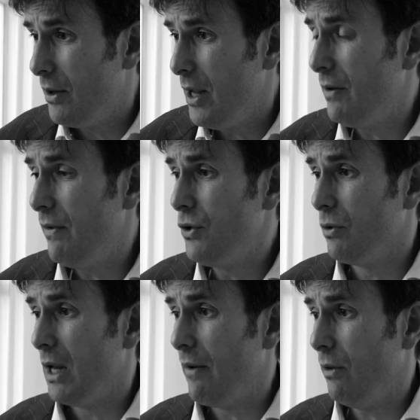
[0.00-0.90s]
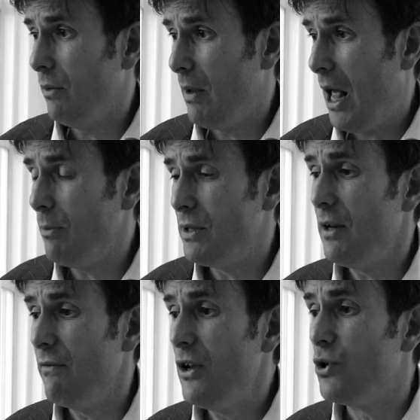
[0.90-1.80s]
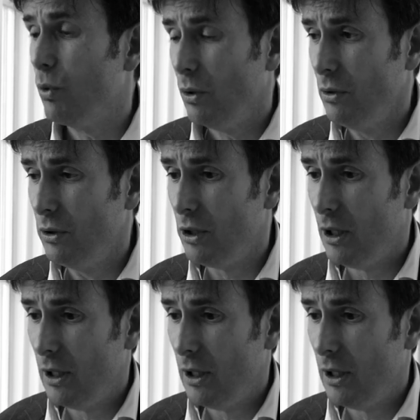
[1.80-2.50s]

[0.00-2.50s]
the individual level, helps individuals